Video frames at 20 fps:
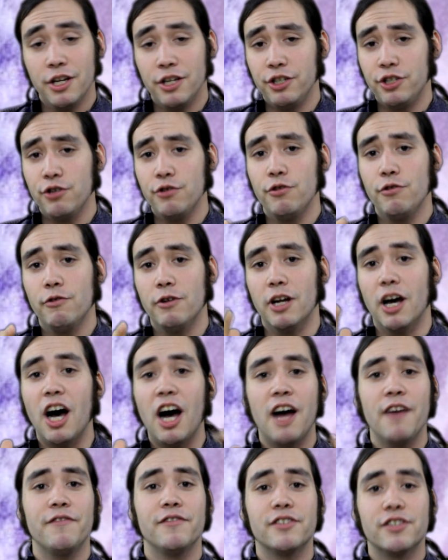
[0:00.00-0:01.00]
due to an
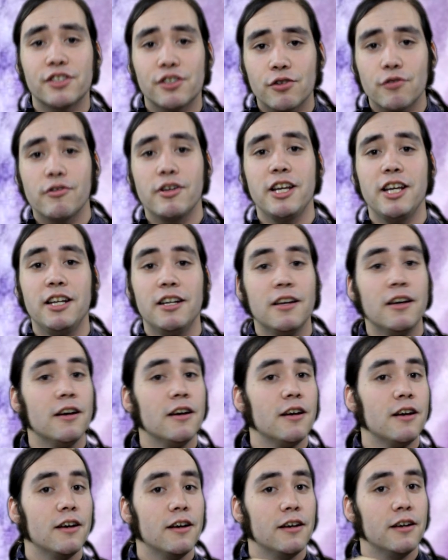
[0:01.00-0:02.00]
off-screen
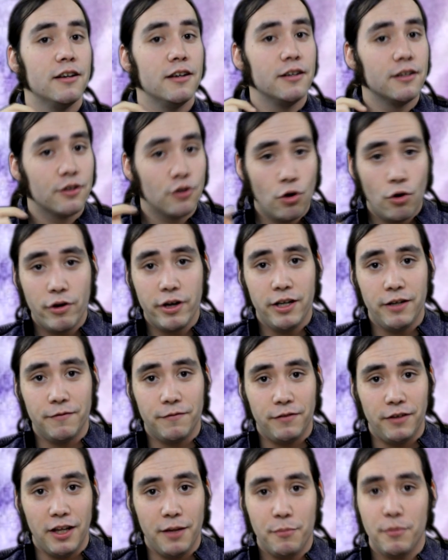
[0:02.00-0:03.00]
coin
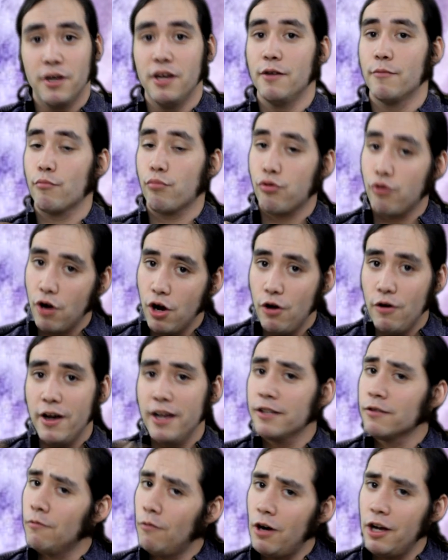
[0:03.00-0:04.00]
flip, Pro
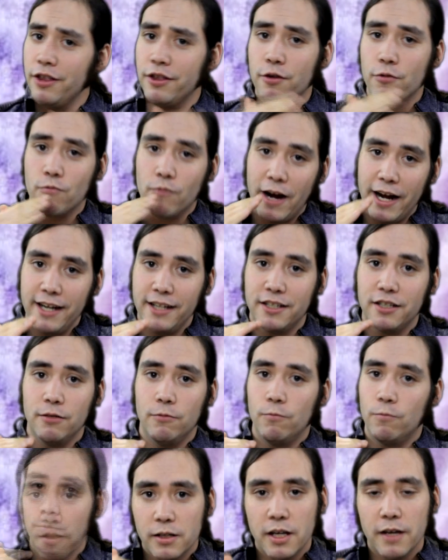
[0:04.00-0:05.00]
has won the right
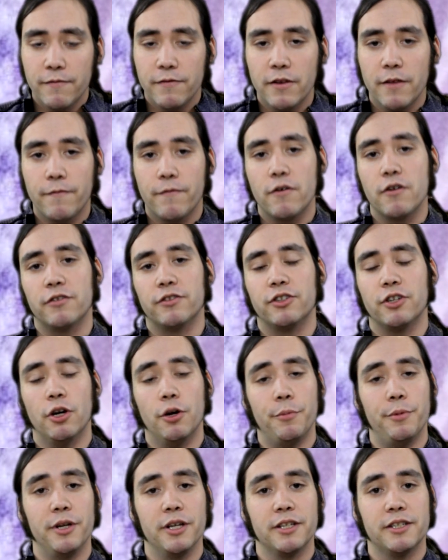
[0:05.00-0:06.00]
to give the first
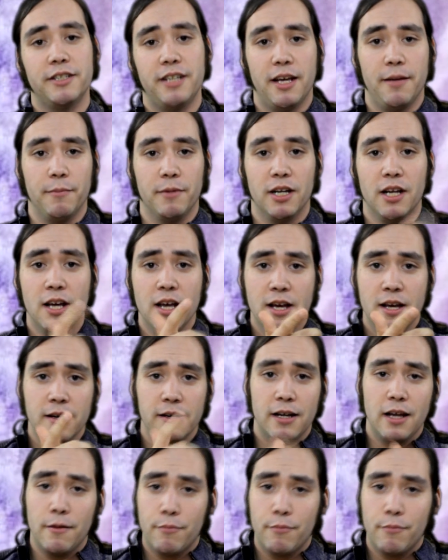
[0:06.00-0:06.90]
opening statement. Now,